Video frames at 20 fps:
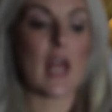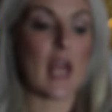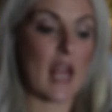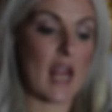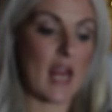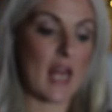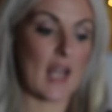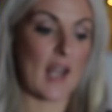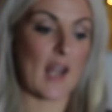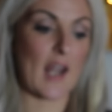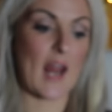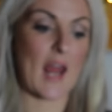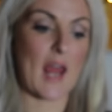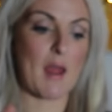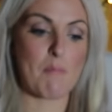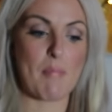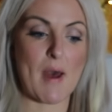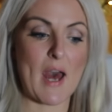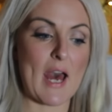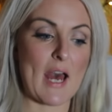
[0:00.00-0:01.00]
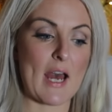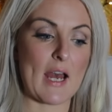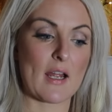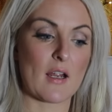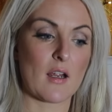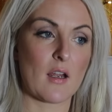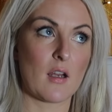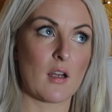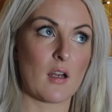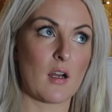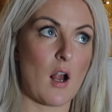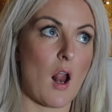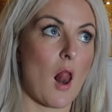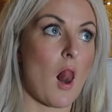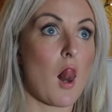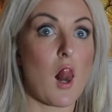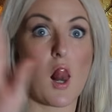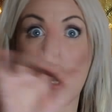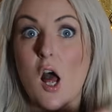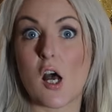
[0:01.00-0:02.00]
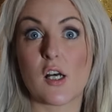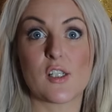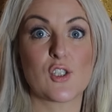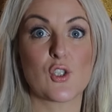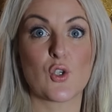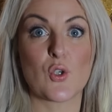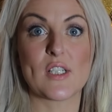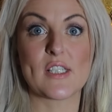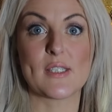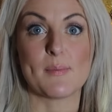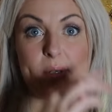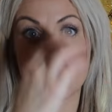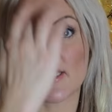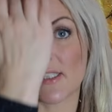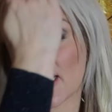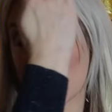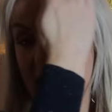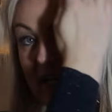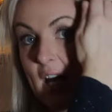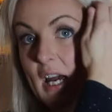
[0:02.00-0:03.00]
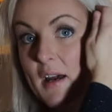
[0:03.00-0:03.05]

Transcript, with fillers: in a pack last Christmas and